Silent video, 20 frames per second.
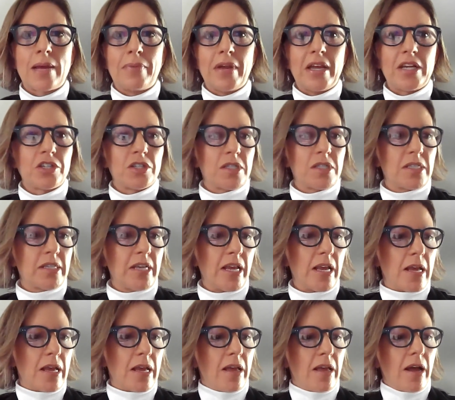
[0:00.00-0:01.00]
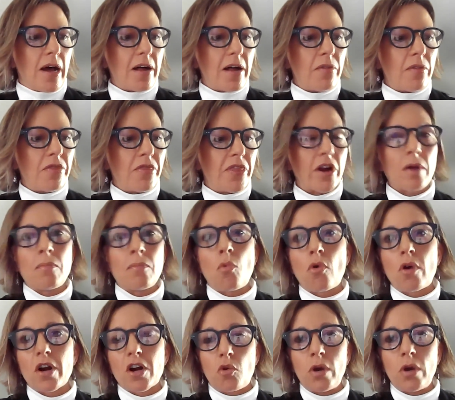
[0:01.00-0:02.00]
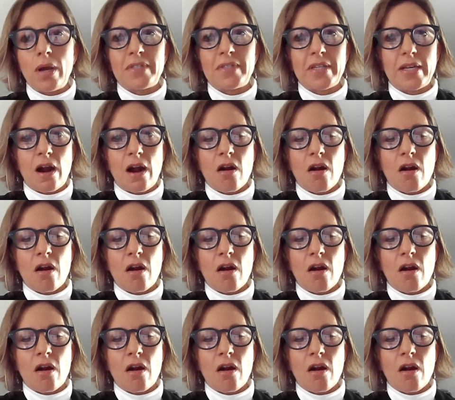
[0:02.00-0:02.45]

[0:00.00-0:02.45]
see exactly what to do, what not to do,